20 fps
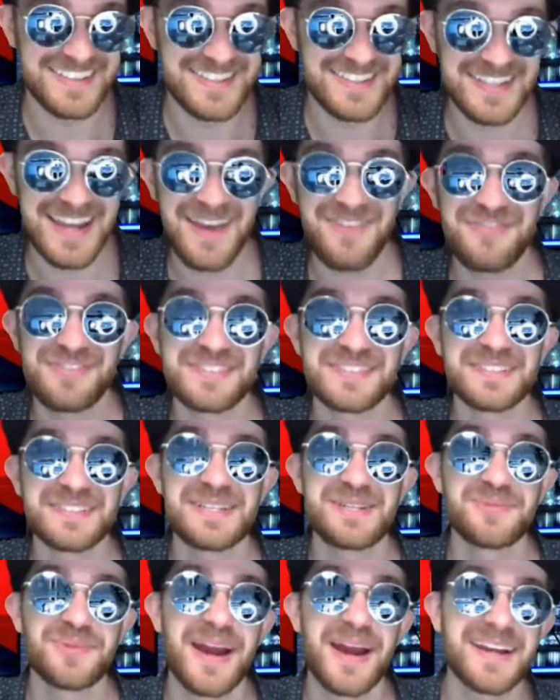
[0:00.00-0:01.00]

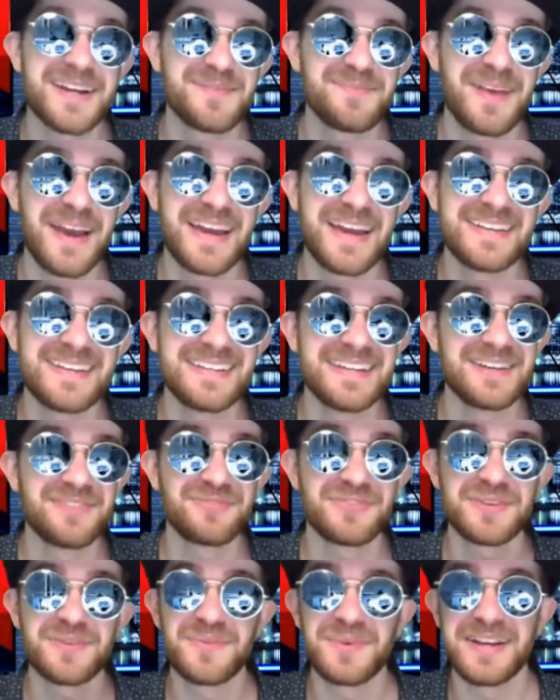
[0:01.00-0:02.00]
definitely recommend
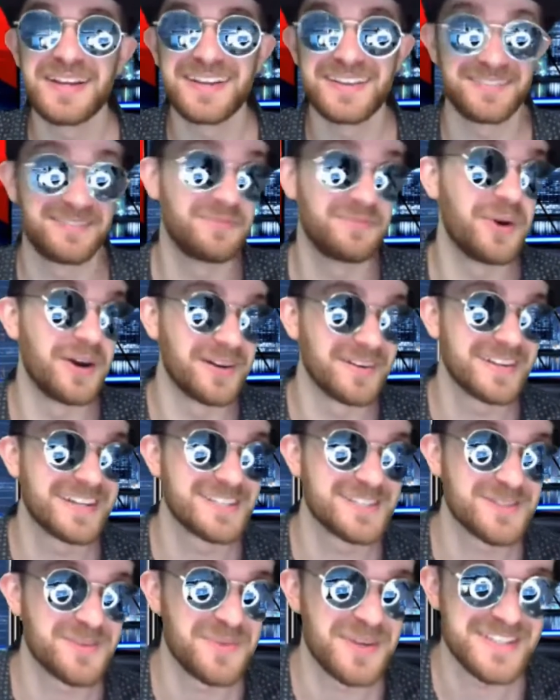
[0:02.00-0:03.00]

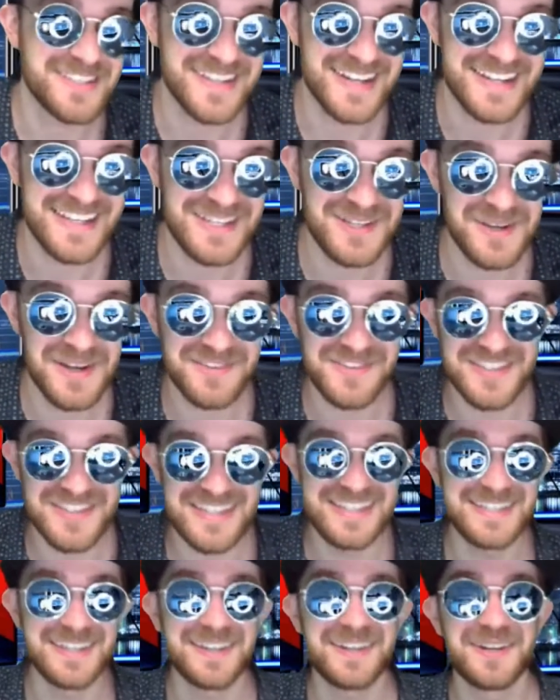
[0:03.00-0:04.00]
because there wasn't any
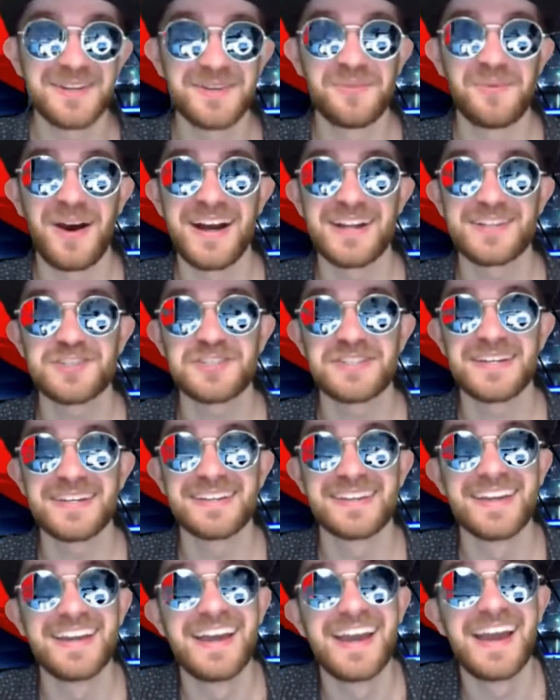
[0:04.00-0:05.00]
UFC, you could have watched it.